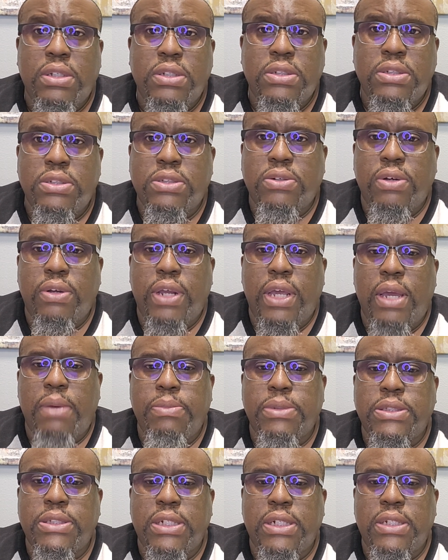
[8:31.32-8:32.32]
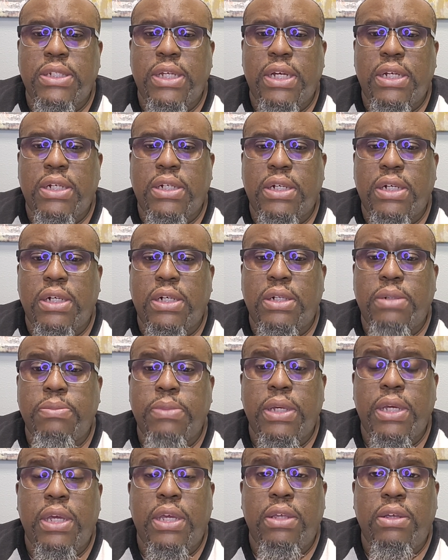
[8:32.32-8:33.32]
just go to Amazon.com
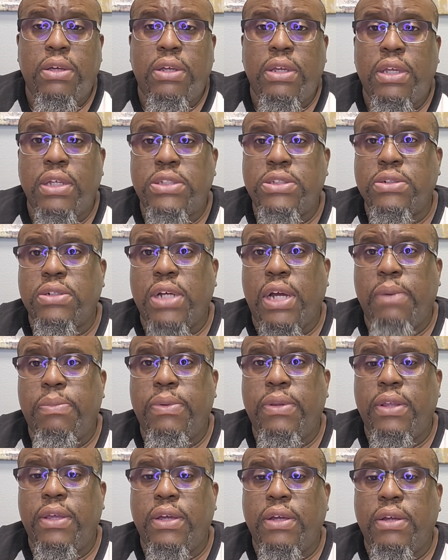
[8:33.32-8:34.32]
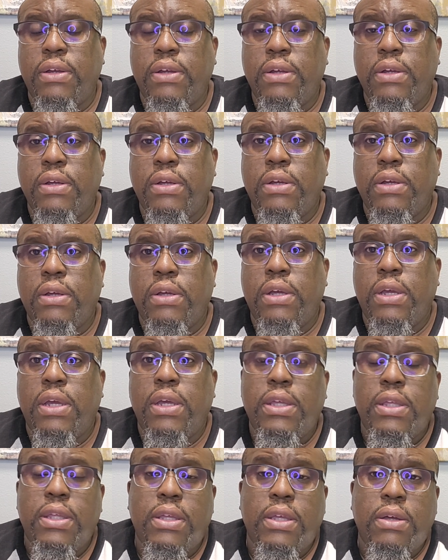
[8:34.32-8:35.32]
and you can get your copy there.
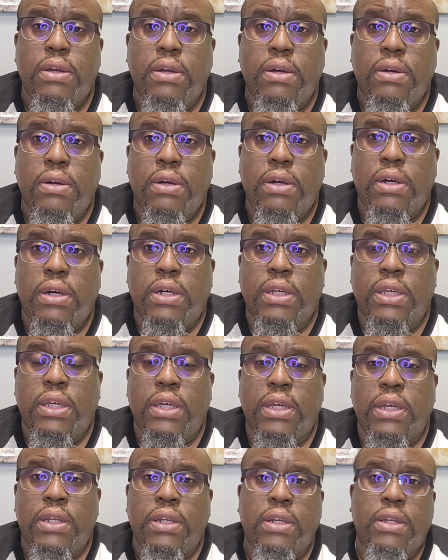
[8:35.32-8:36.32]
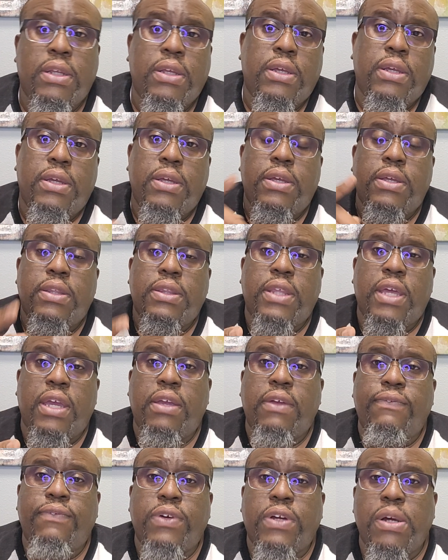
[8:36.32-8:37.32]
Again, thank
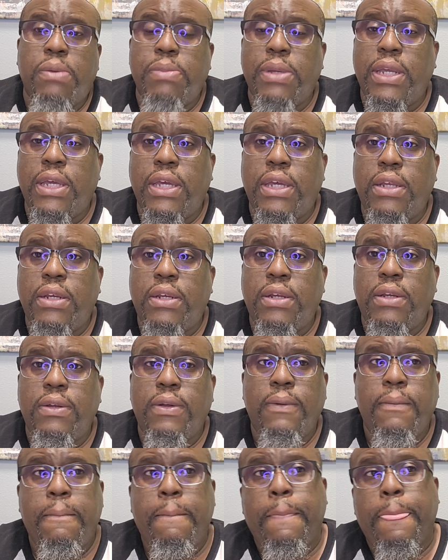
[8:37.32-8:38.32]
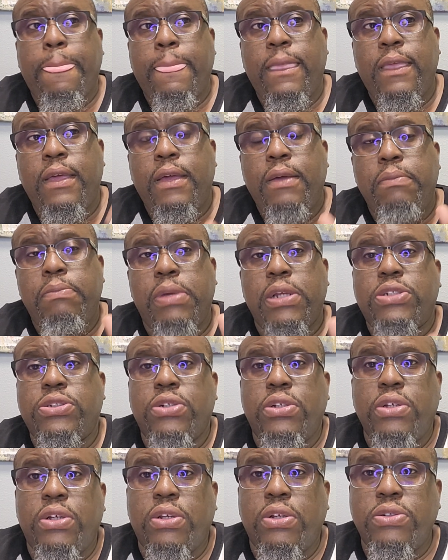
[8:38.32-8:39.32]
you for coming in. Make sure
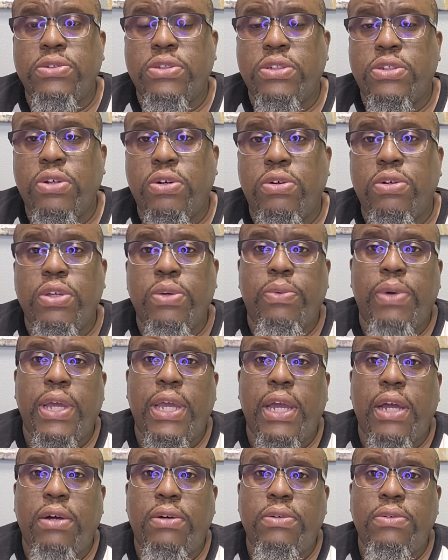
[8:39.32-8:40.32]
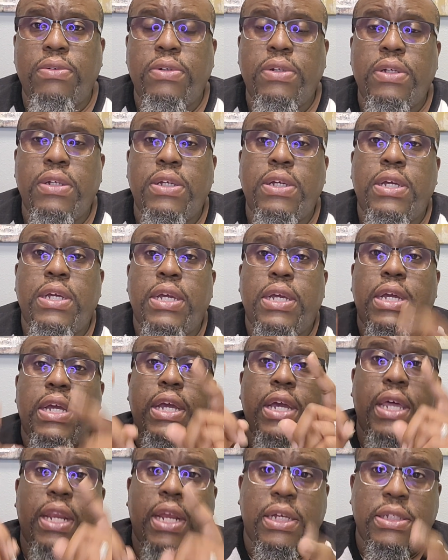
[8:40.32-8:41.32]
you close the door on your way out.
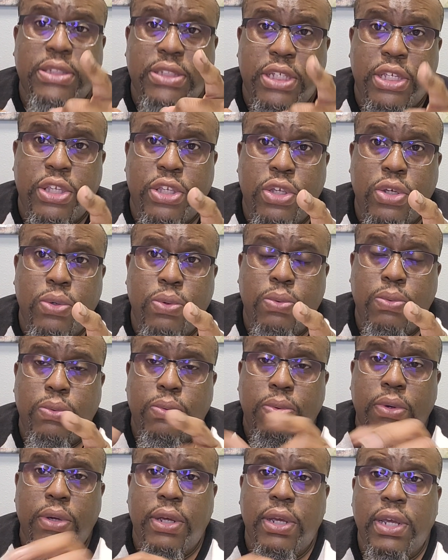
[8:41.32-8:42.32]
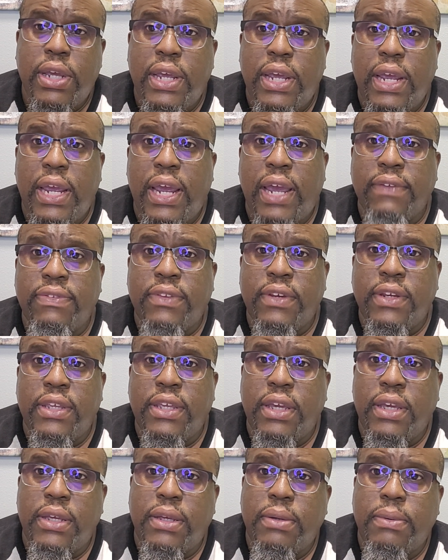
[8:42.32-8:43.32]
And I'll see you after the
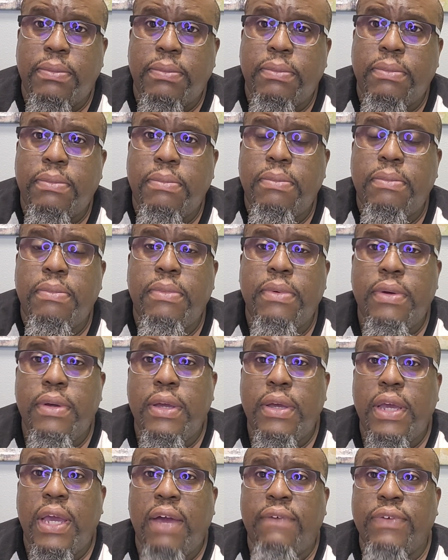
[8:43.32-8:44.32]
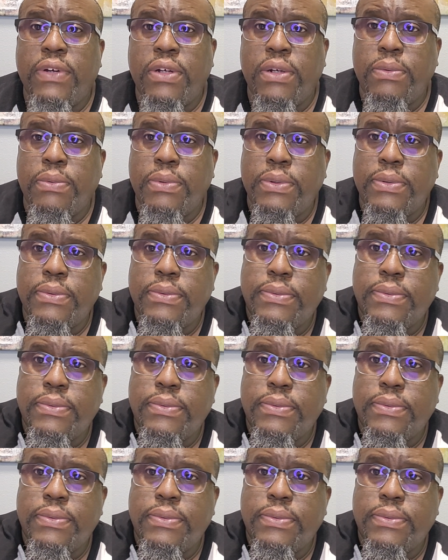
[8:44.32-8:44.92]
game. Have a good one.